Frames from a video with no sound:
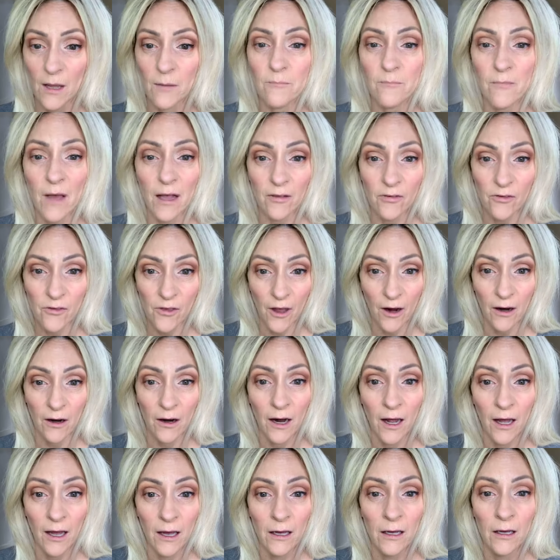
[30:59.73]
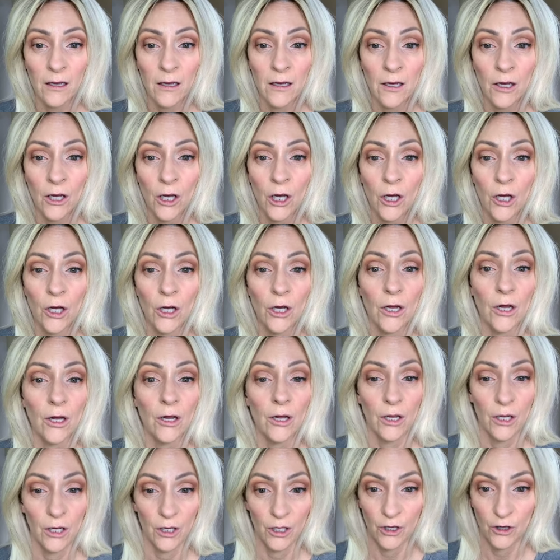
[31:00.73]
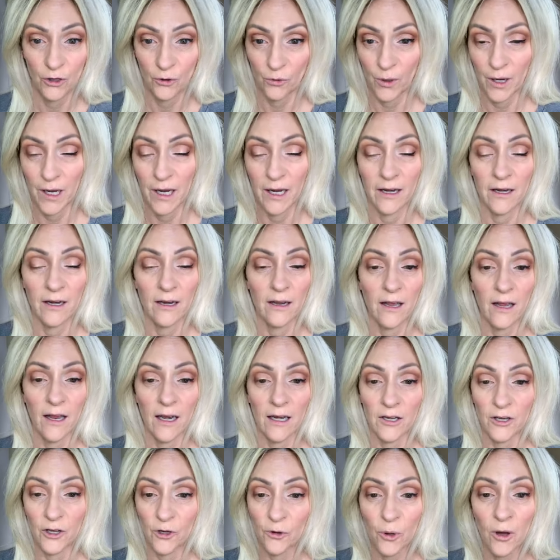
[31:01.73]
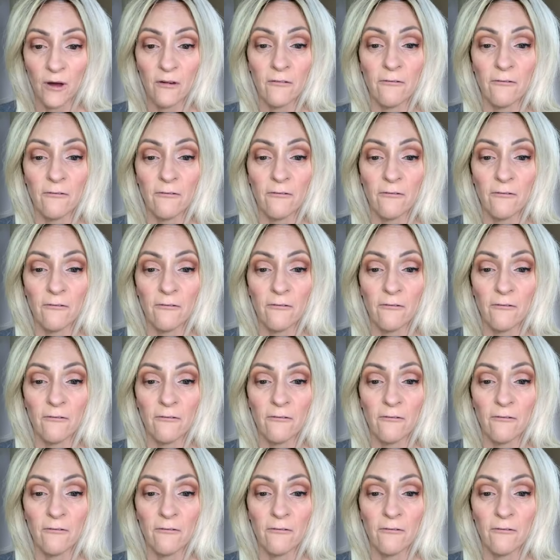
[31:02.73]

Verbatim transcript: Maskcara can do it and do it